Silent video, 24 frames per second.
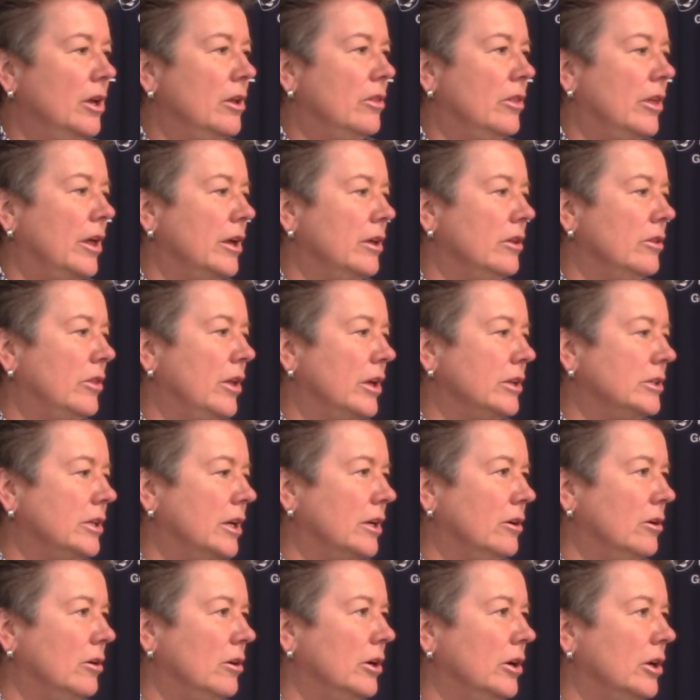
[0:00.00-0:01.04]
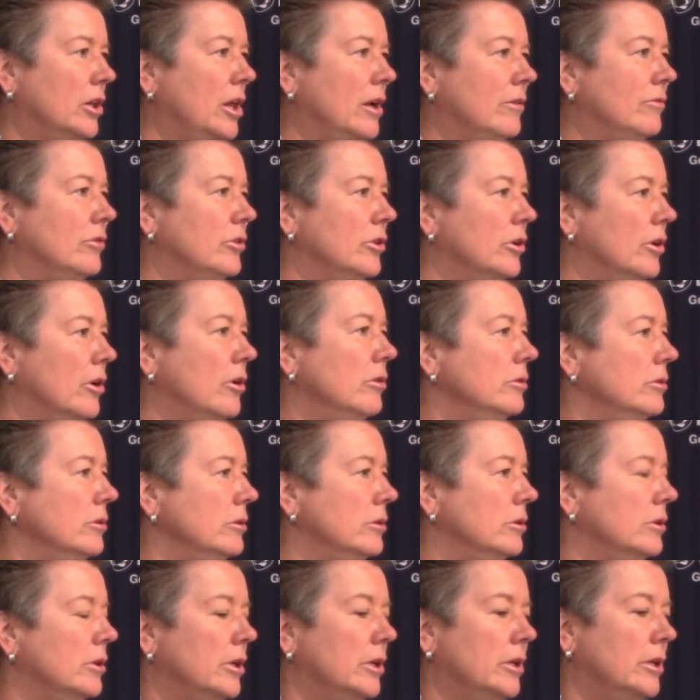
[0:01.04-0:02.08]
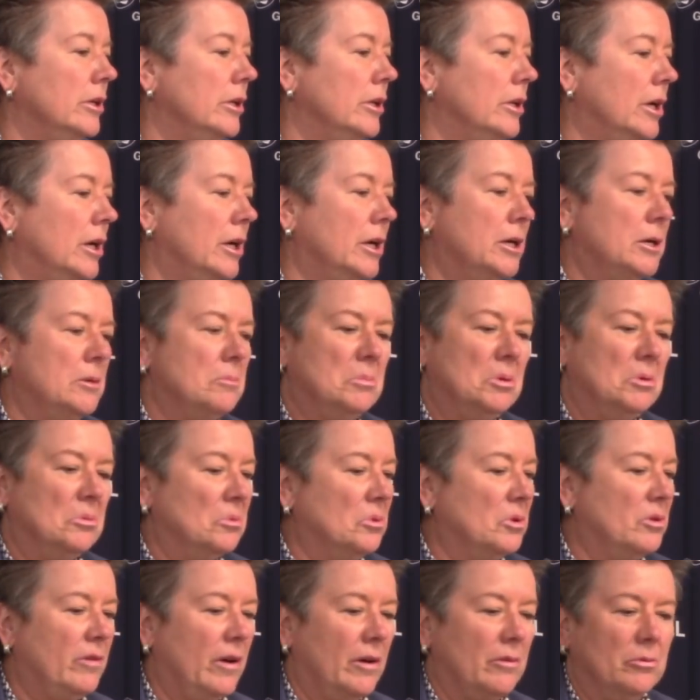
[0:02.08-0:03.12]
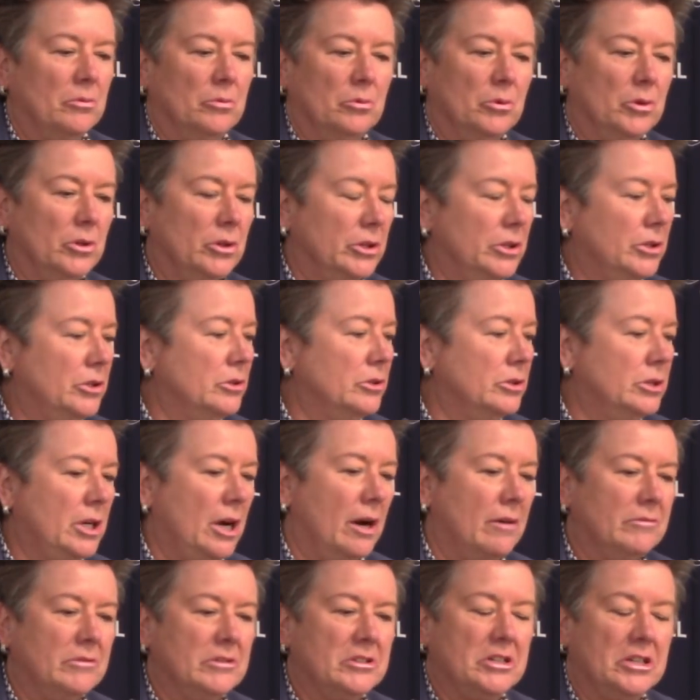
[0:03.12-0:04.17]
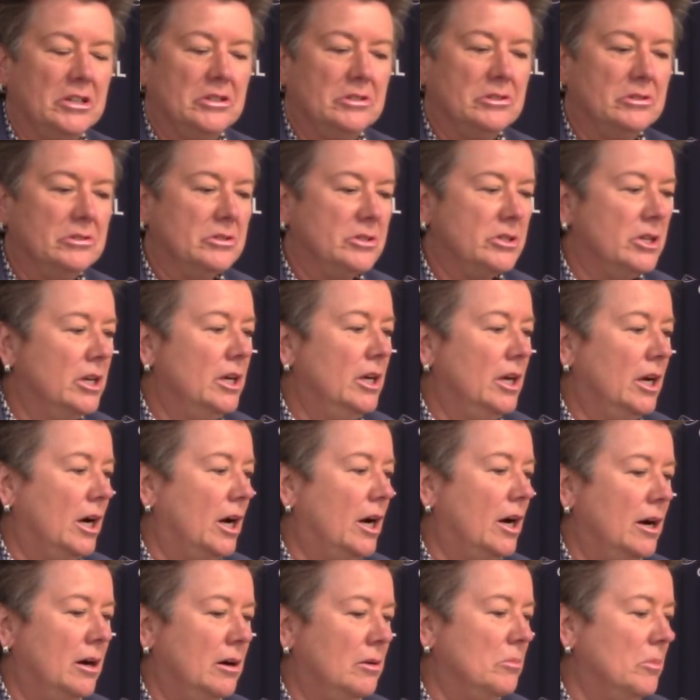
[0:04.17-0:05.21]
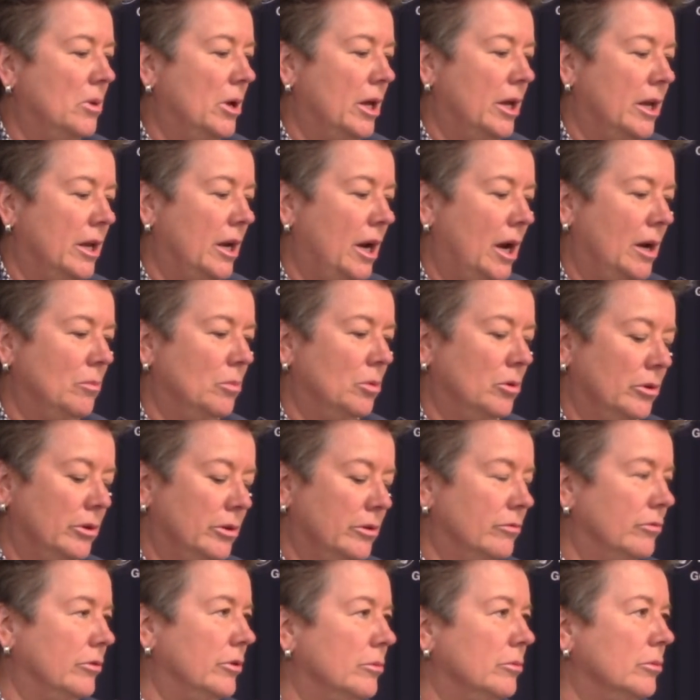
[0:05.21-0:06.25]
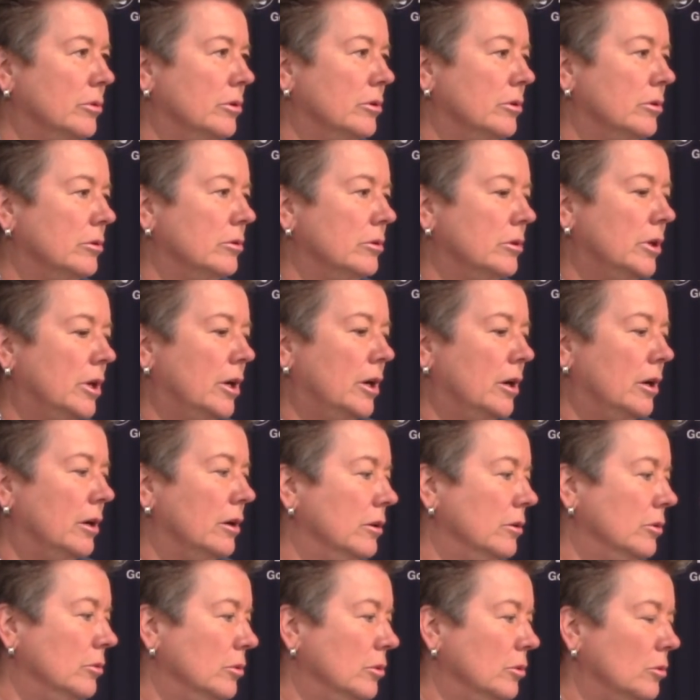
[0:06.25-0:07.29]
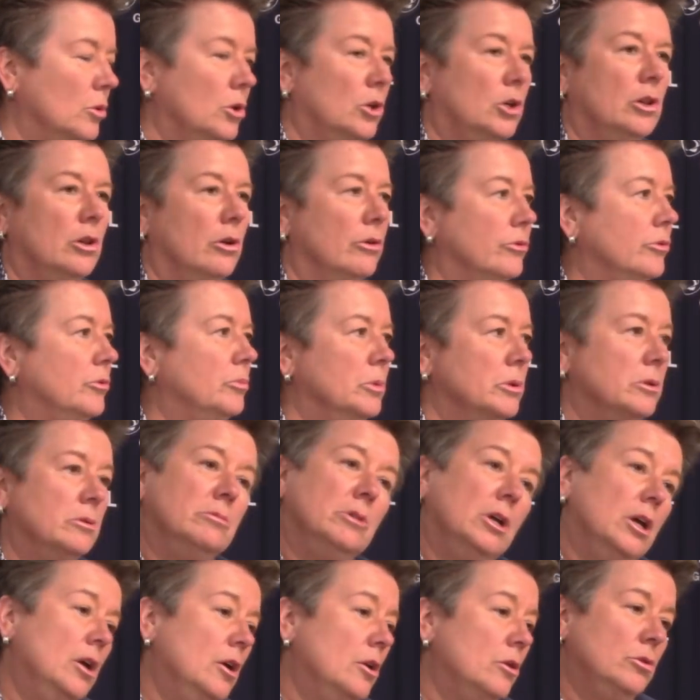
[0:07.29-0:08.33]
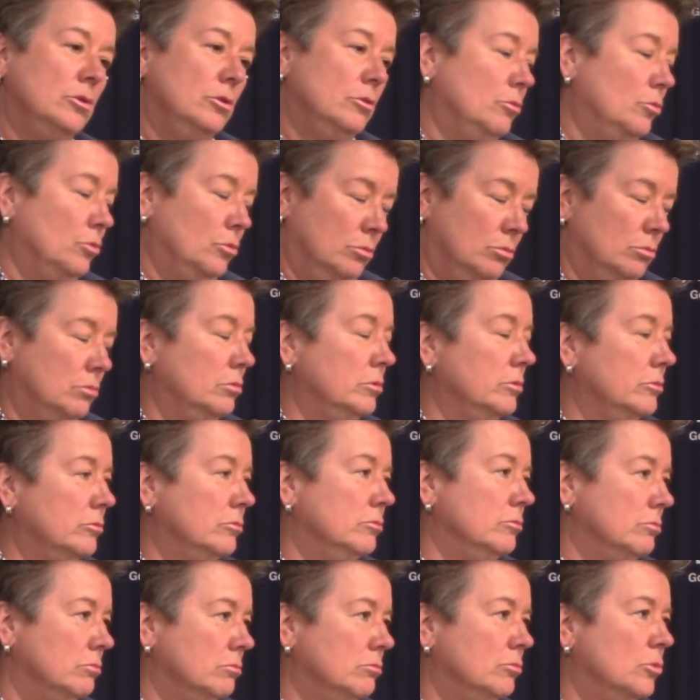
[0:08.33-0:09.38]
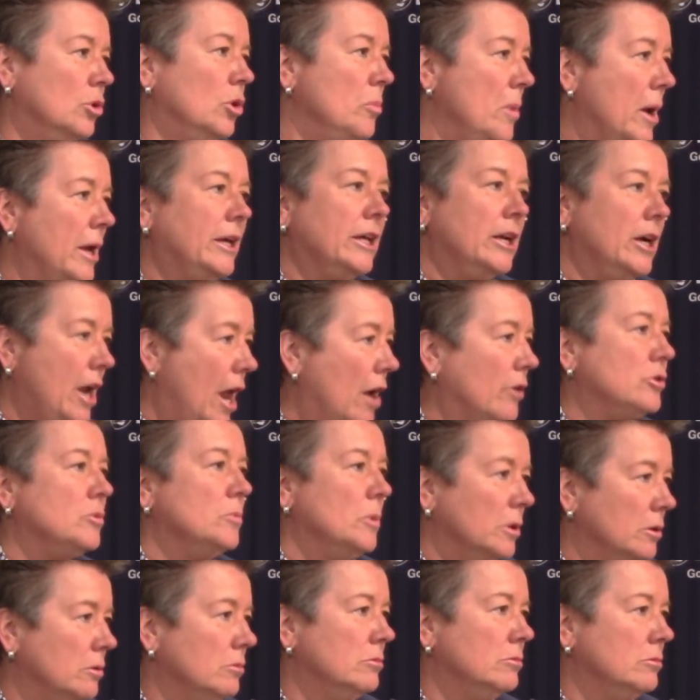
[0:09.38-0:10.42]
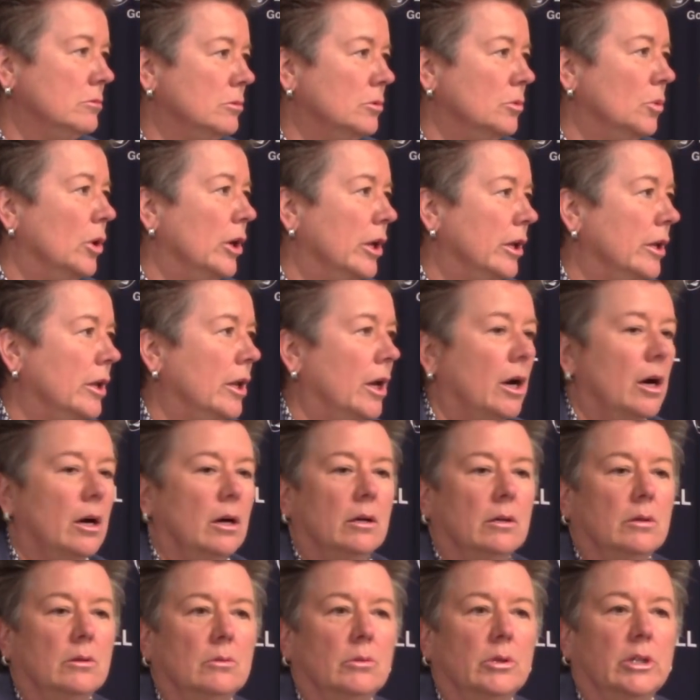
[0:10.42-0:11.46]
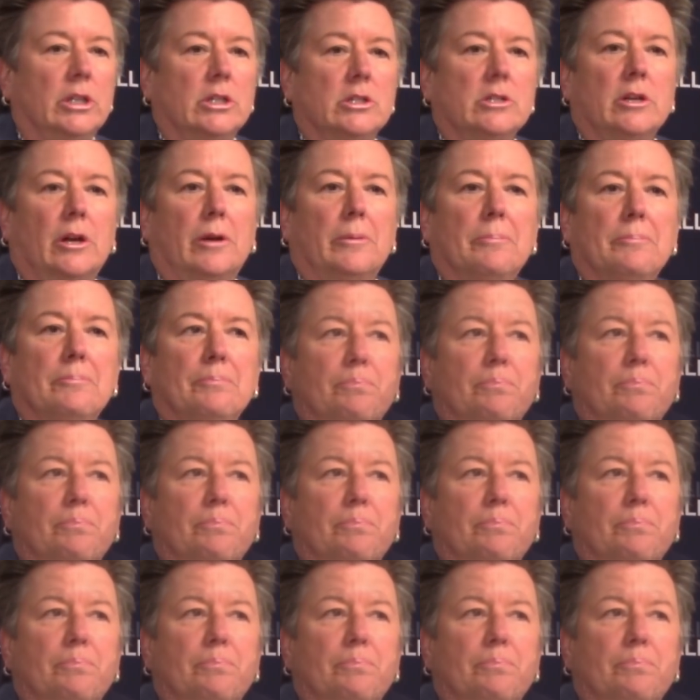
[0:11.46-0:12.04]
they take on a life of their own. But we've had really good conversations, and I believe that we're close. But we'll make an announcement when it's done.